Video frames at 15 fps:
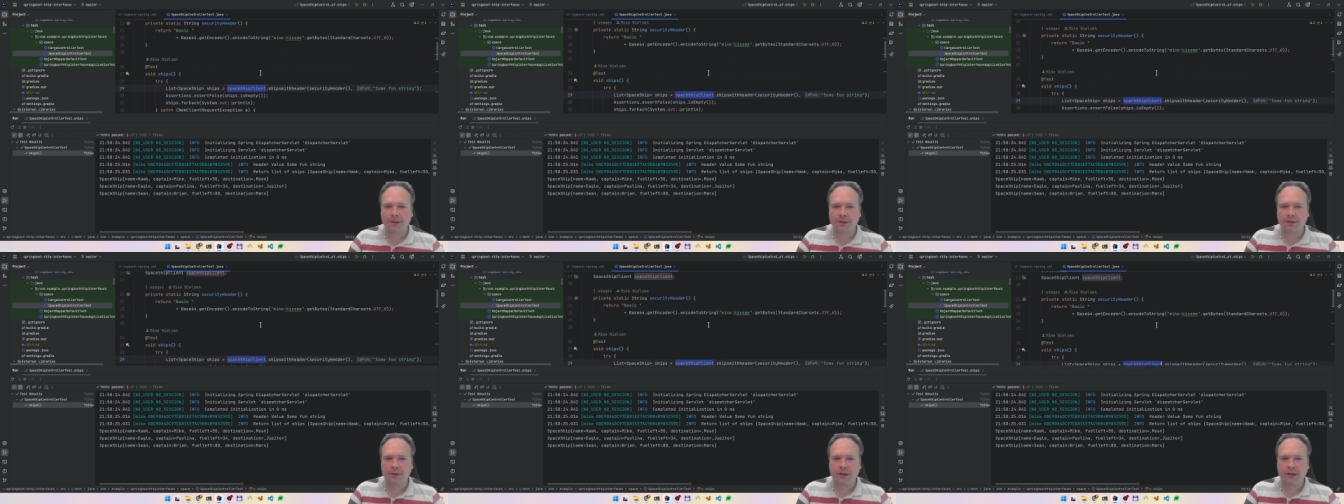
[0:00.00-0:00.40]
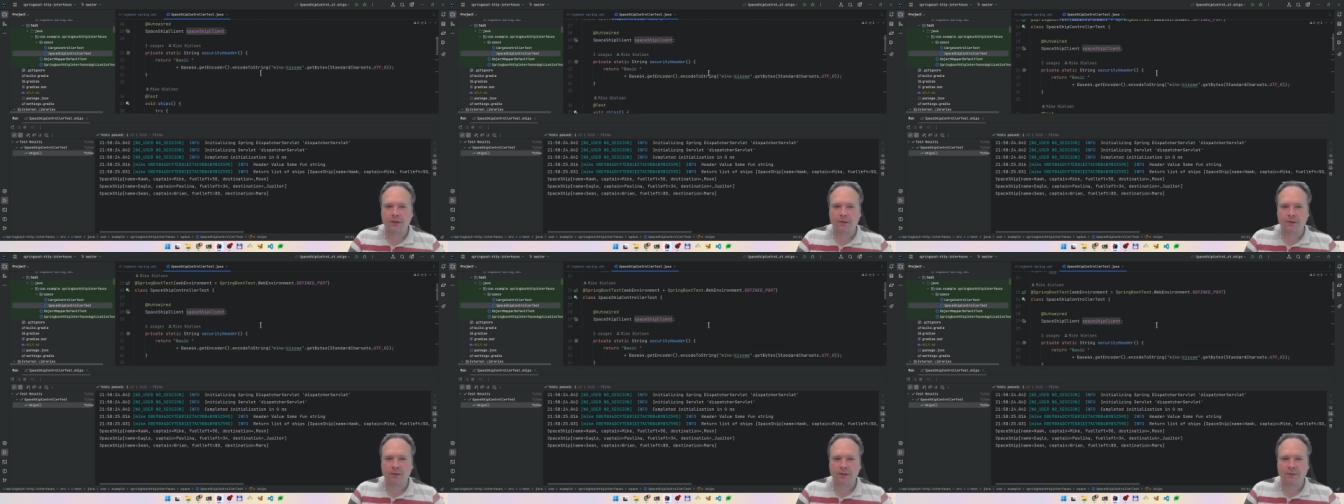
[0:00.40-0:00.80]
So it
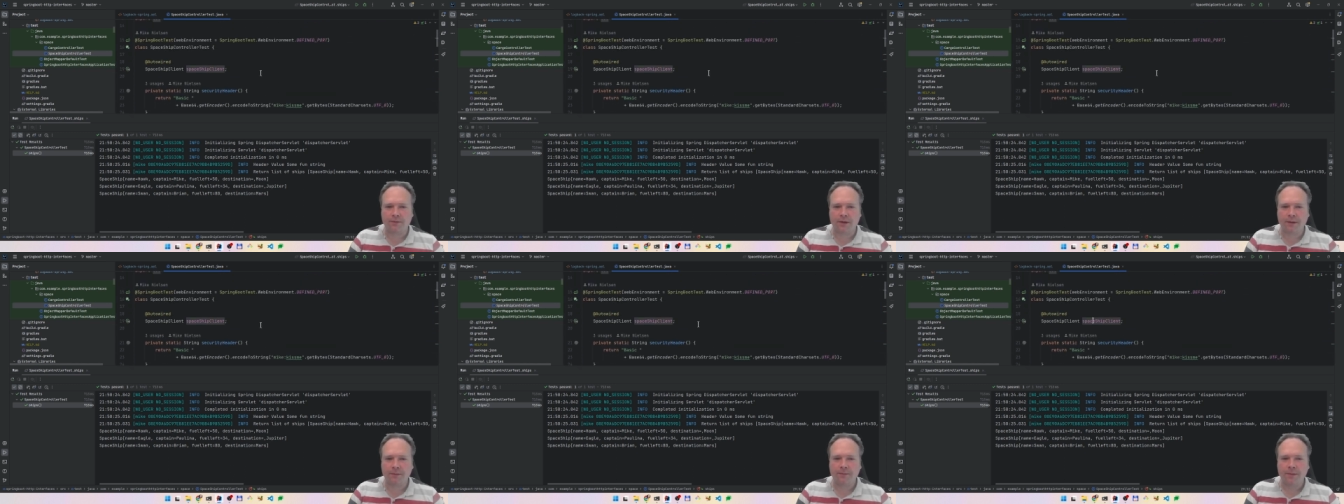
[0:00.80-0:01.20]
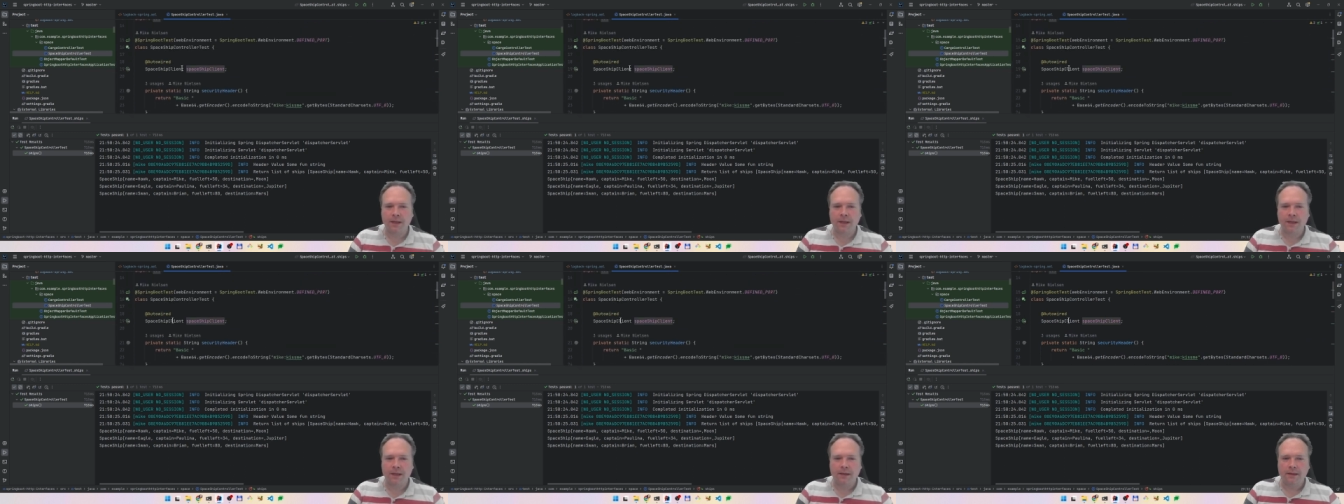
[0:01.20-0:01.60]
calls something.
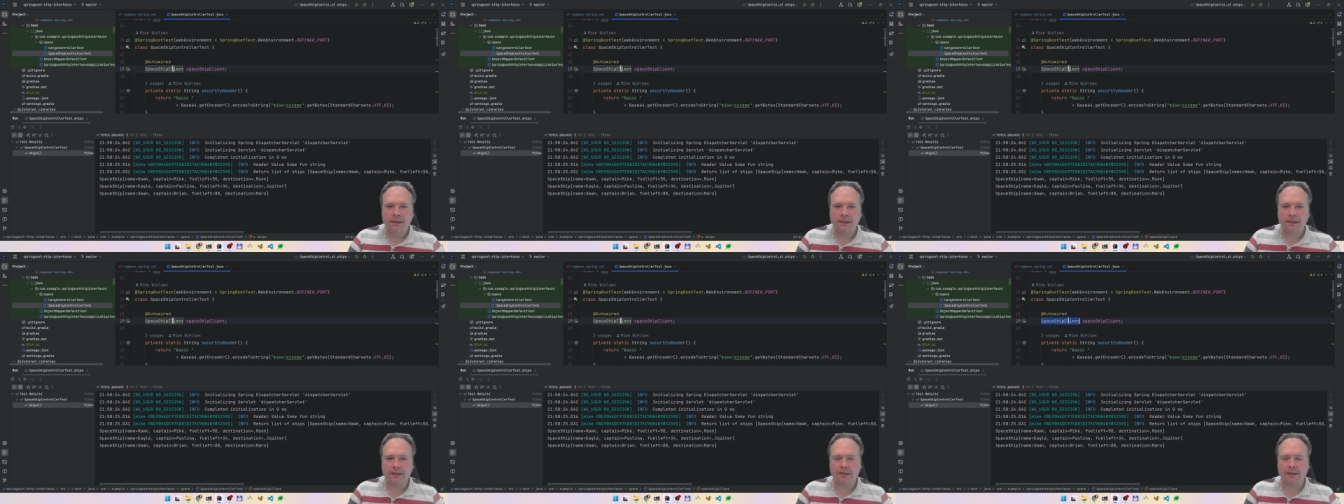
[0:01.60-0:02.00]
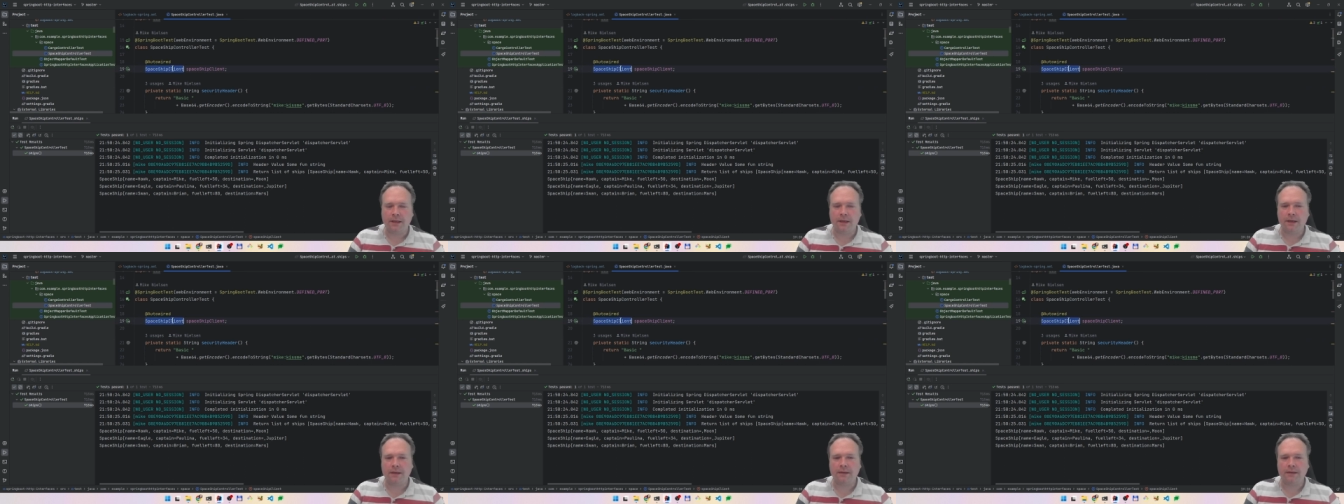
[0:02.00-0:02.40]
This is
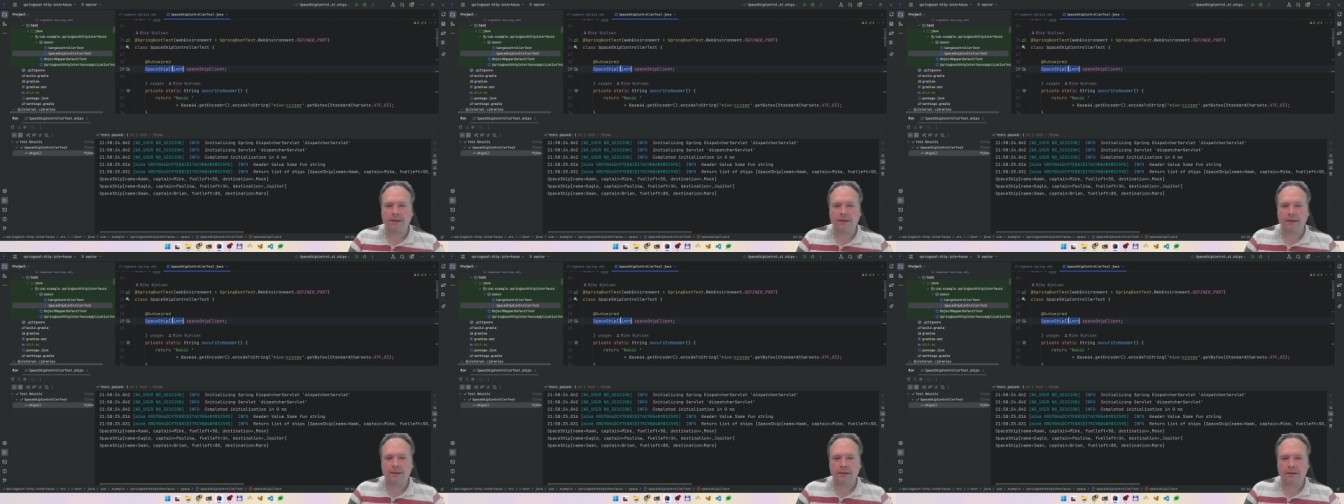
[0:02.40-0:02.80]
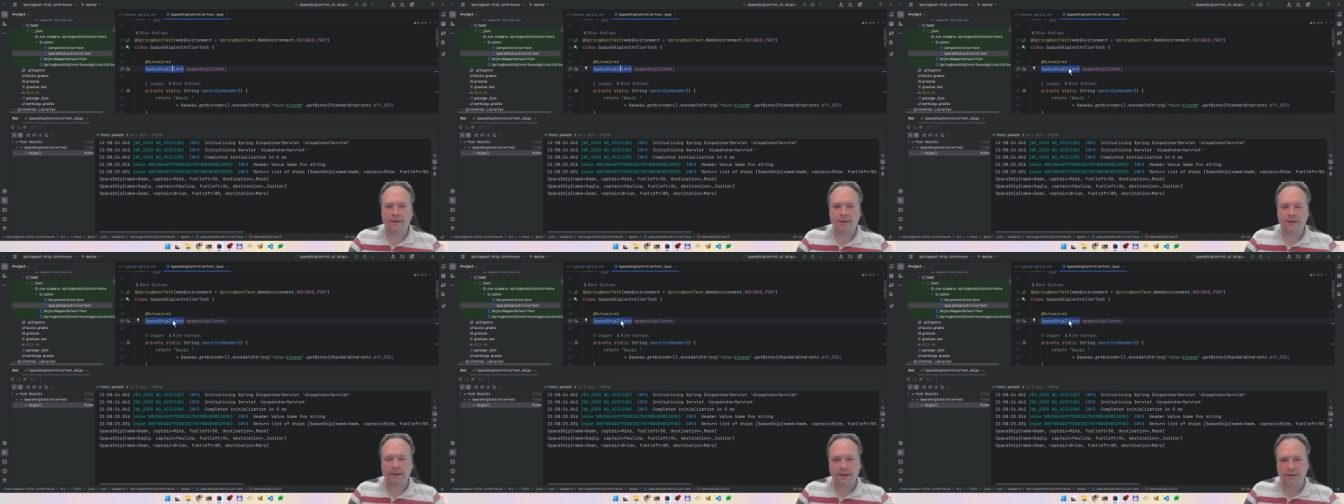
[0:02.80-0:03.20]
the
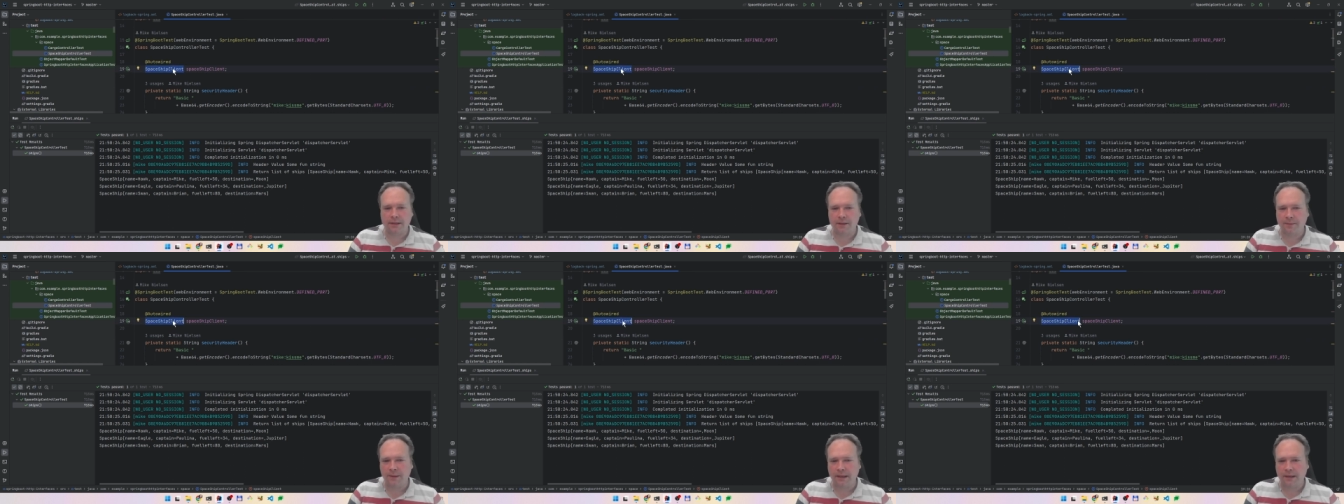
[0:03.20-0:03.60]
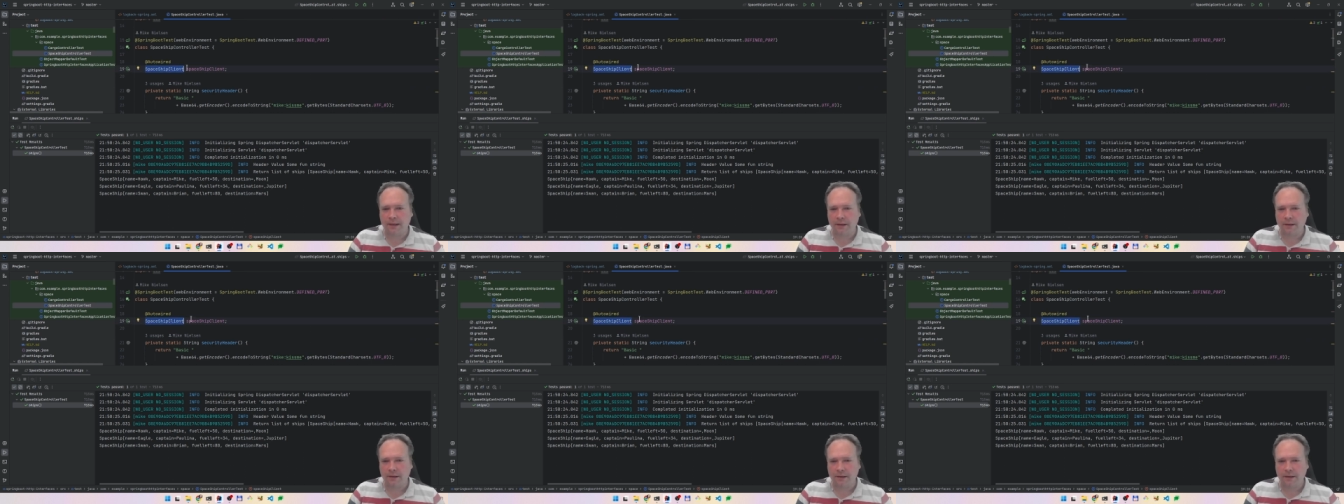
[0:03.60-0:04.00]
the, the HTTP
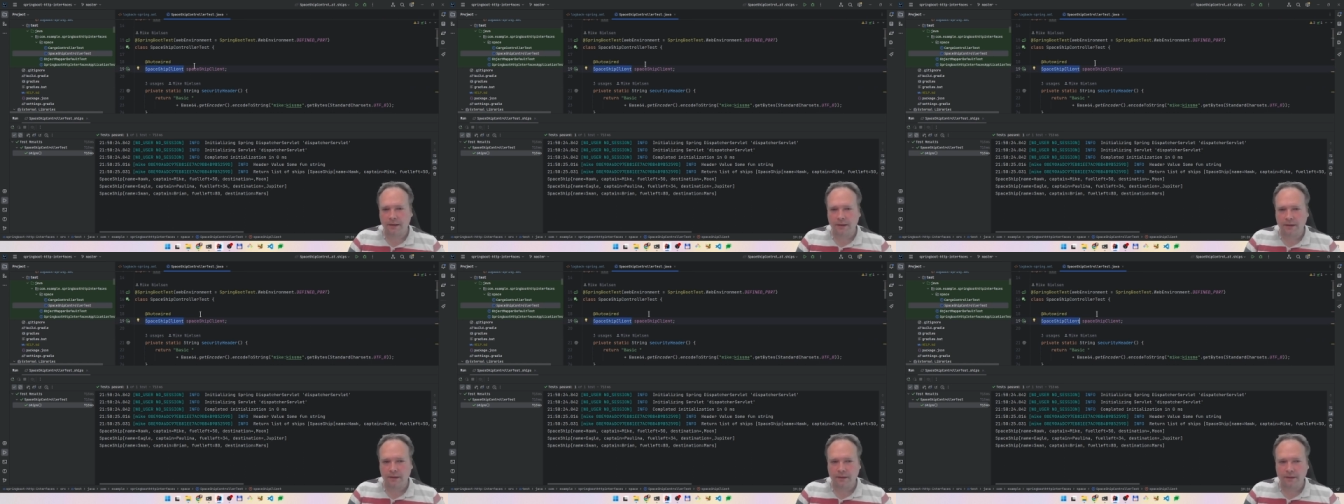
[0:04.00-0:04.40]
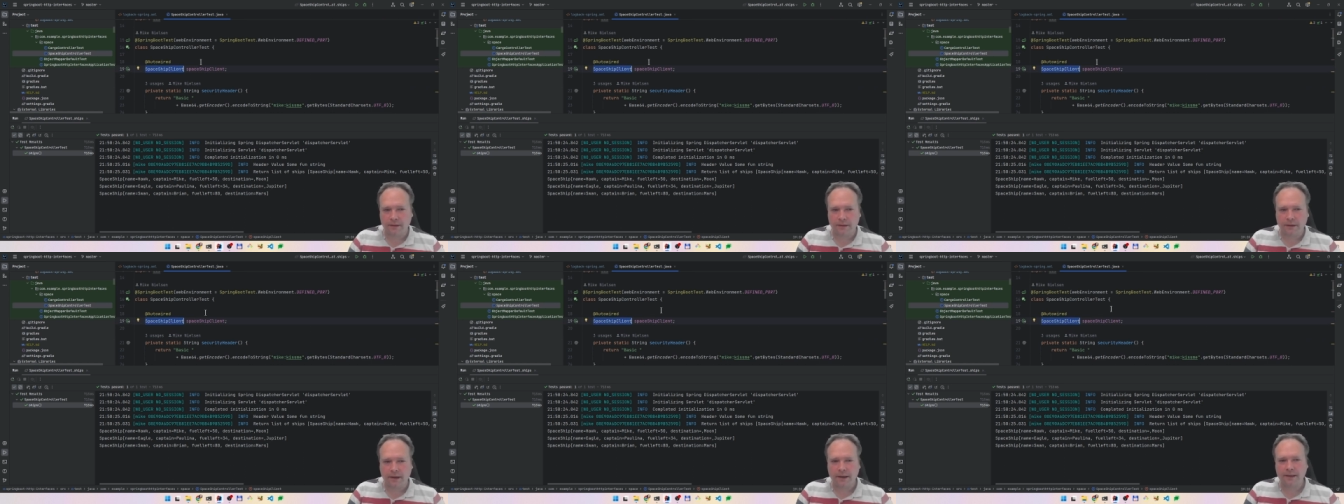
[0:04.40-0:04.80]
cl
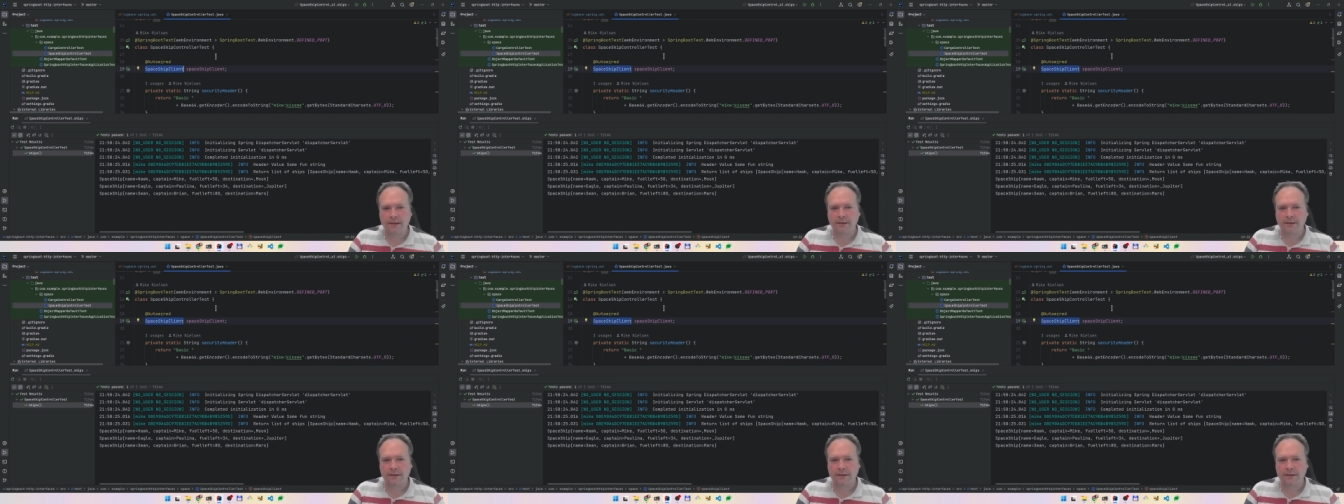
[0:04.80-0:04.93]
client.